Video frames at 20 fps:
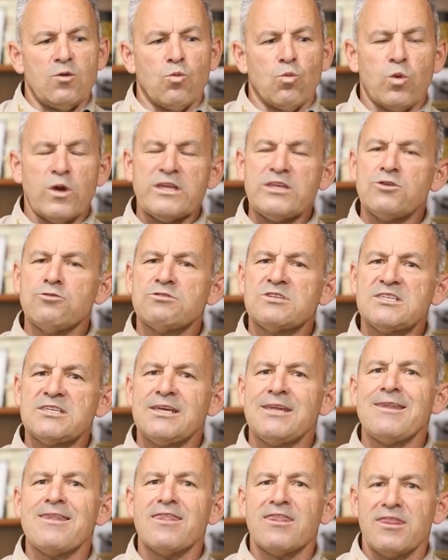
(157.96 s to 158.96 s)
when you
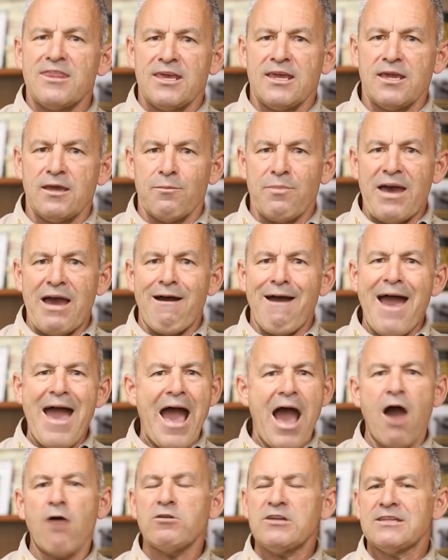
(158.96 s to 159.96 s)
sit and think about
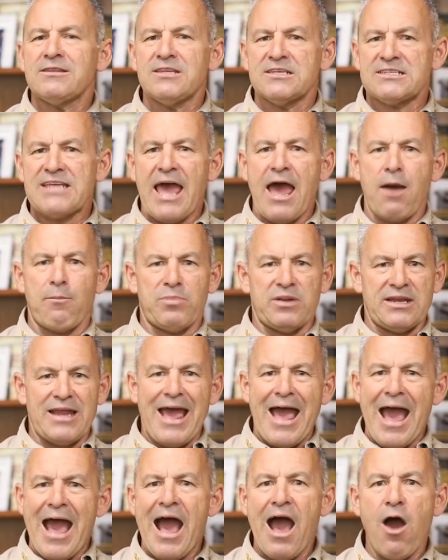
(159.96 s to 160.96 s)
how did this happen?
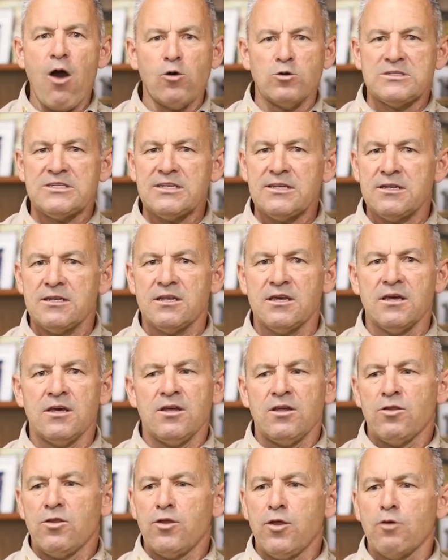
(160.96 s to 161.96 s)
How did
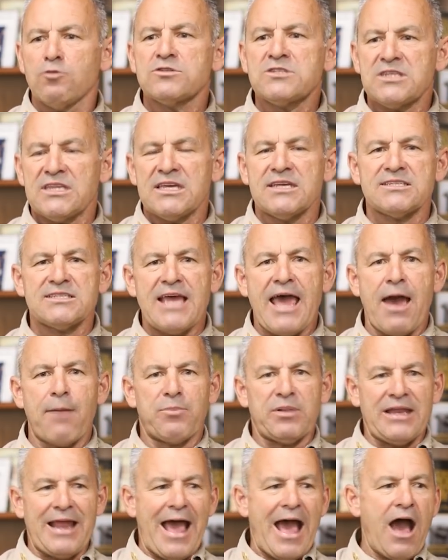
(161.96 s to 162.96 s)
those things
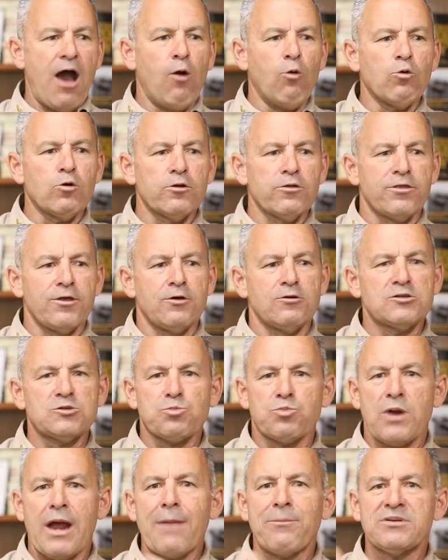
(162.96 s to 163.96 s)
happen? How were those
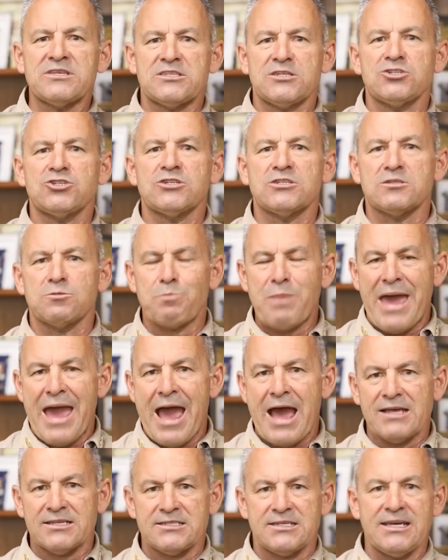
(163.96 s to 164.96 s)
propositions
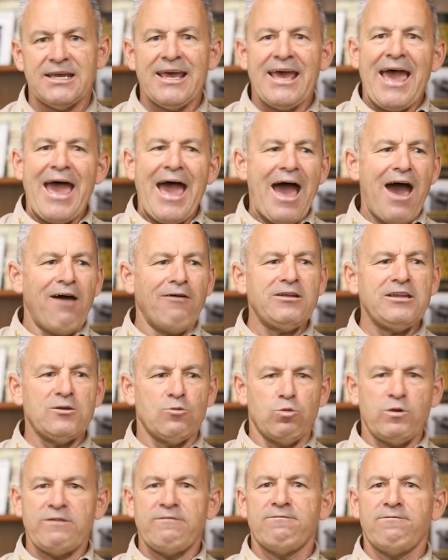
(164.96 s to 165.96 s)
passed? How
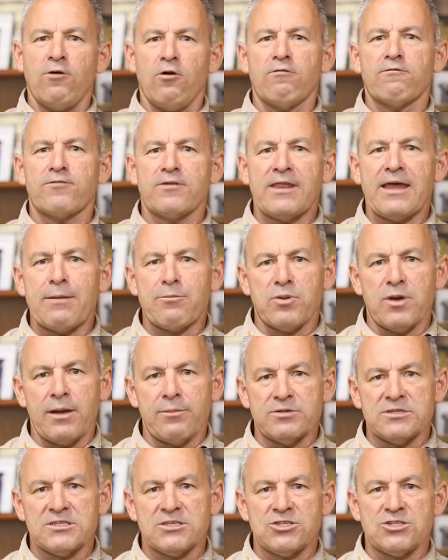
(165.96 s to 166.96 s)
did we vote for that
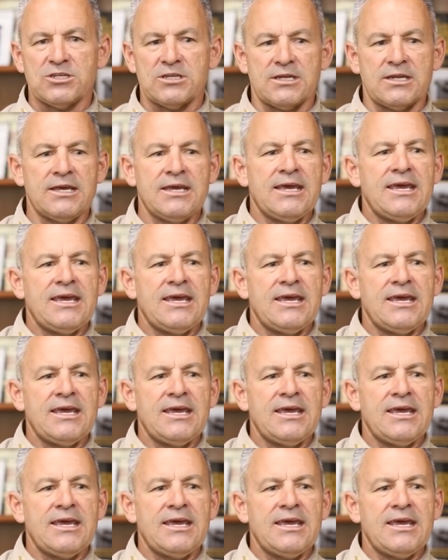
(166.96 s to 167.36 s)
proposition?